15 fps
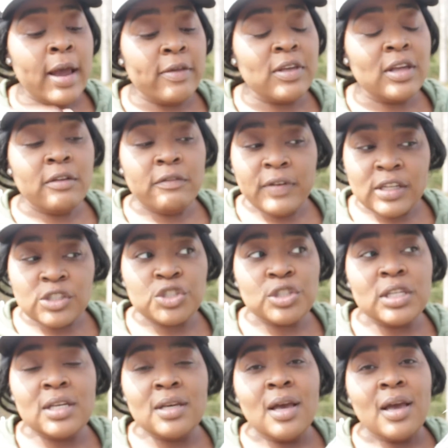and then
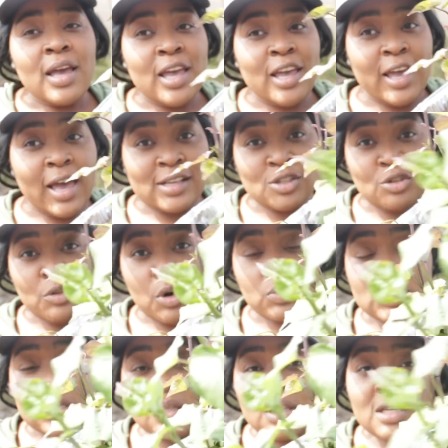eventually it has
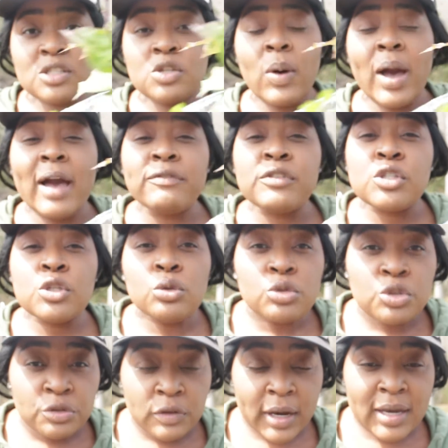grown to this. So I have two
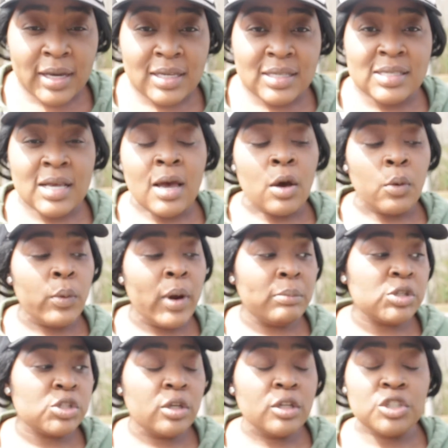trays where
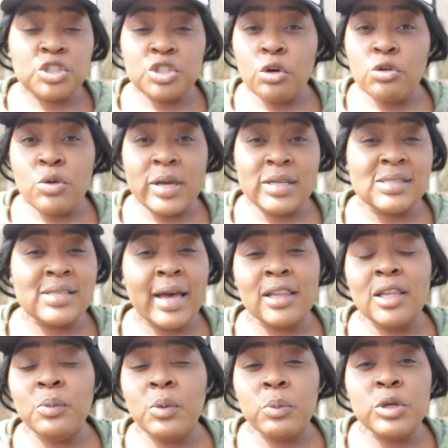I'm just going to show you
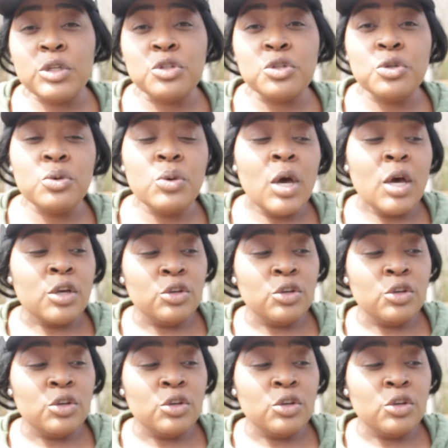exactly what we do.